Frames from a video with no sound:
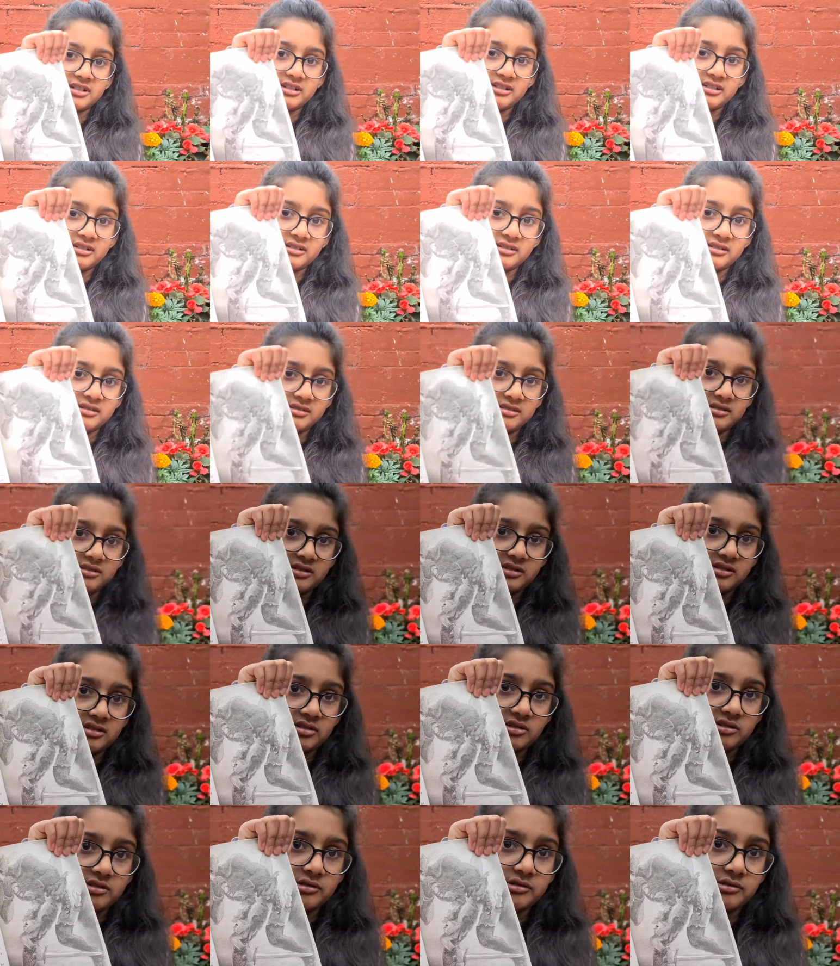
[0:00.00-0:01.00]

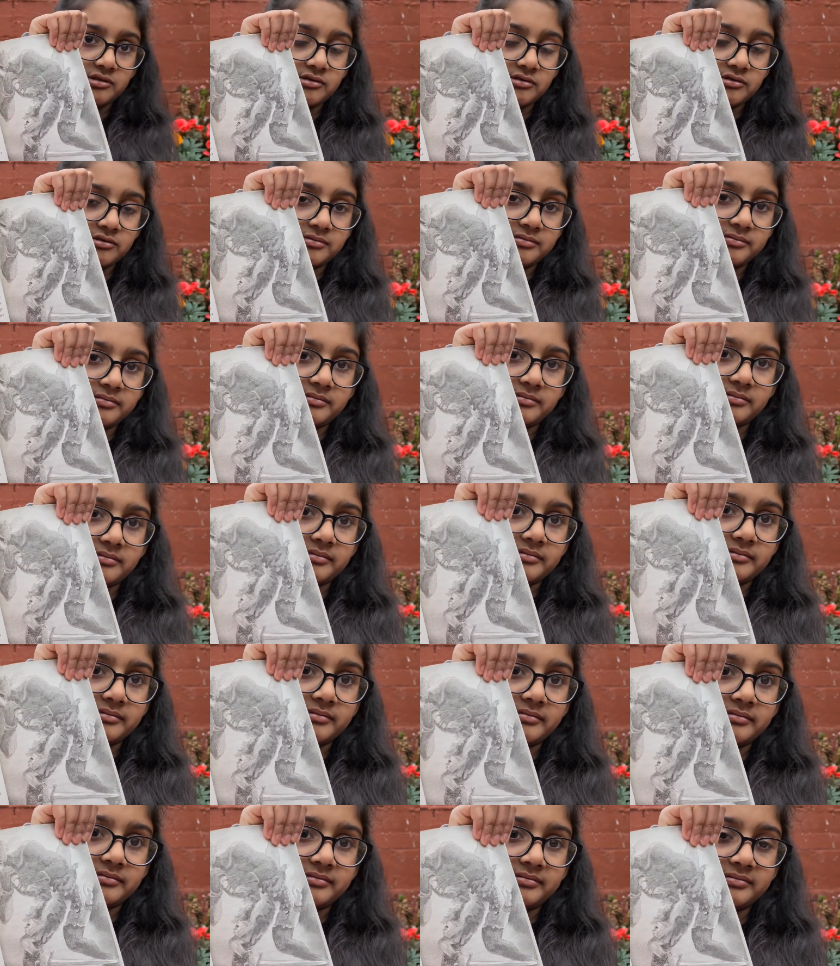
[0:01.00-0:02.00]

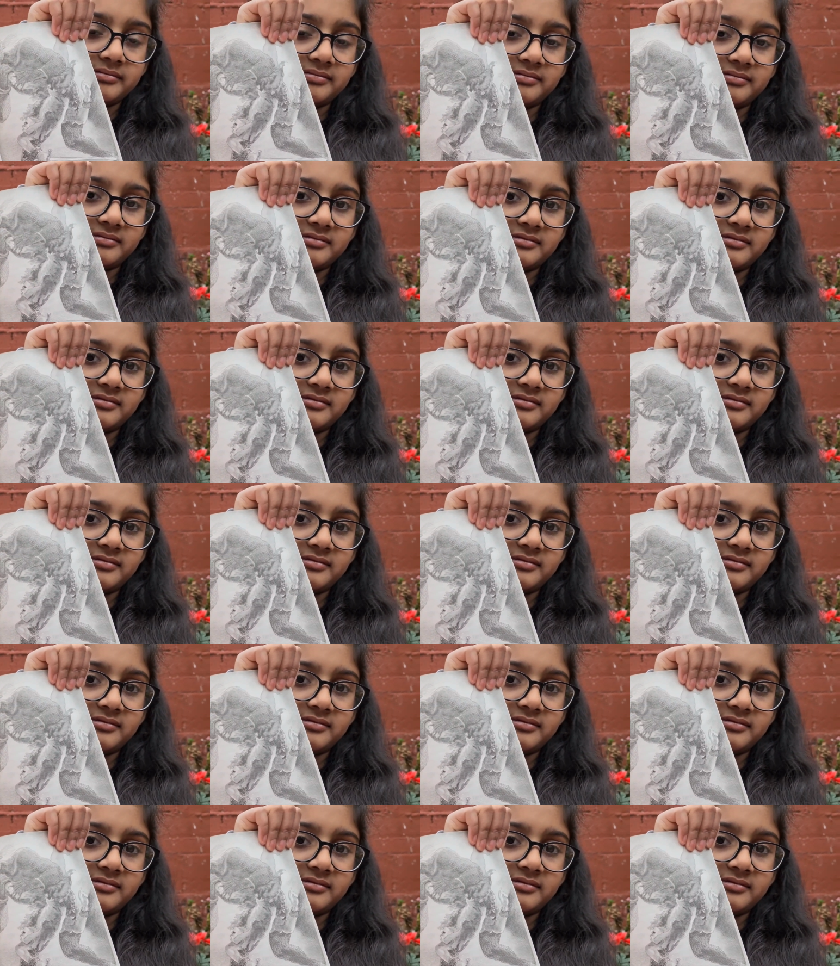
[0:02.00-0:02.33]
(silence)